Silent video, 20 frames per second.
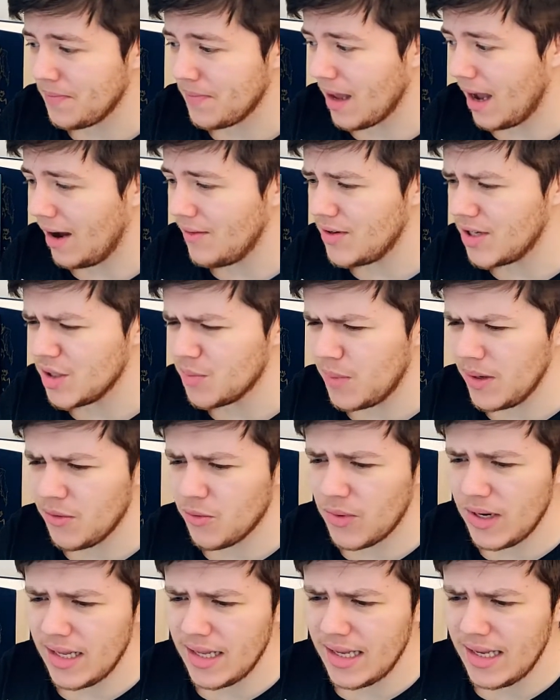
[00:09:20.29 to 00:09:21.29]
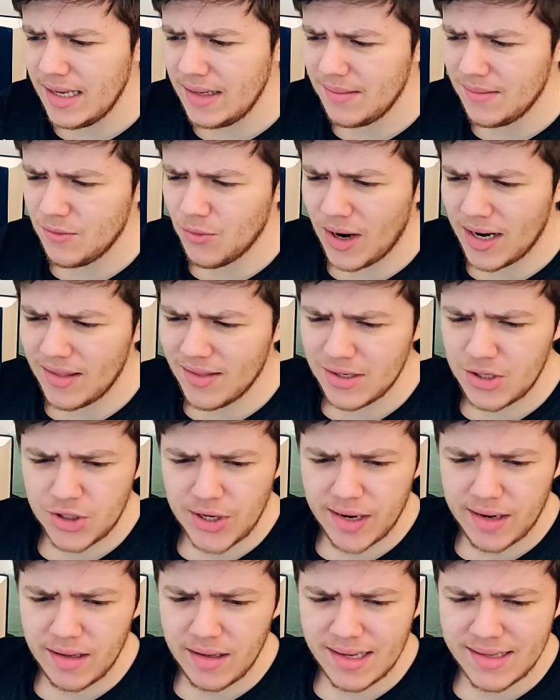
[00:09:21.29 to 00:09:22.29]
I've just been really running this
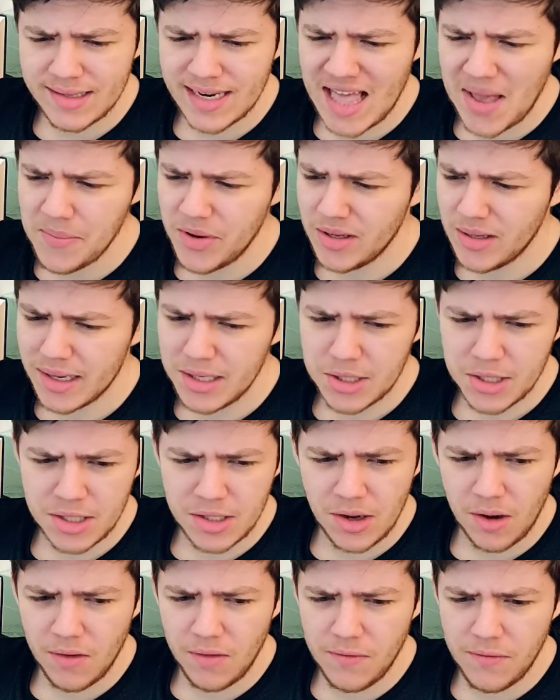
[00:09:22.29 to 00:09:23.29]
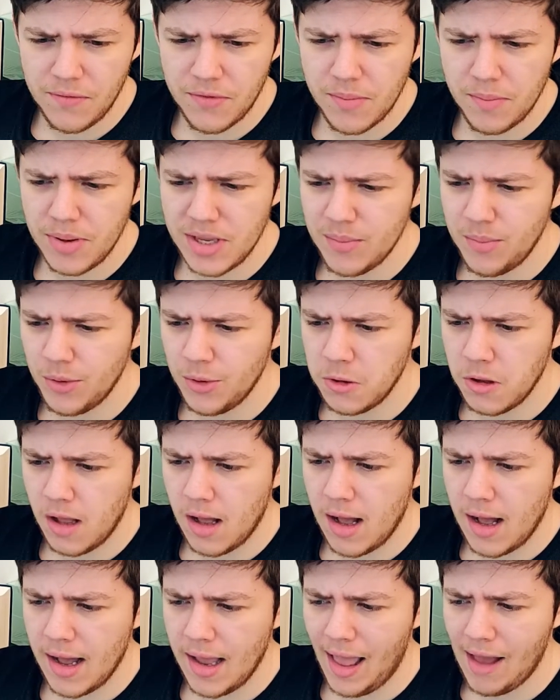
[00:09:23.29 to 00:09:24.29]
channel as an emulation of the people
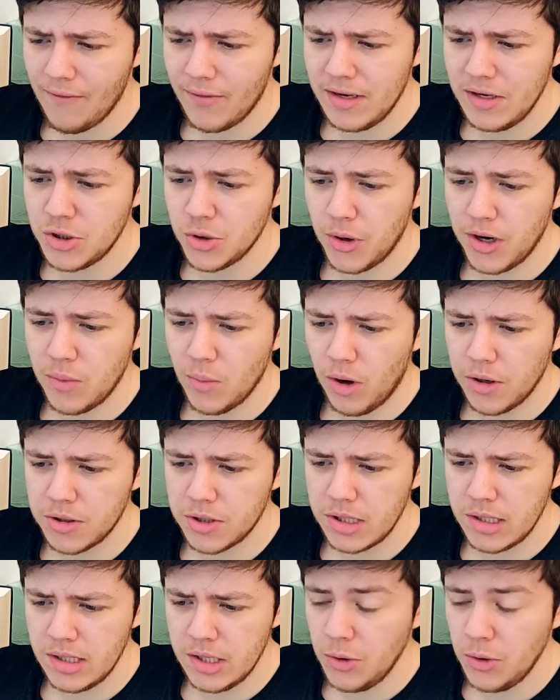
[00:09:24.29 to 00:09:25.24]
I have enjoyed watching,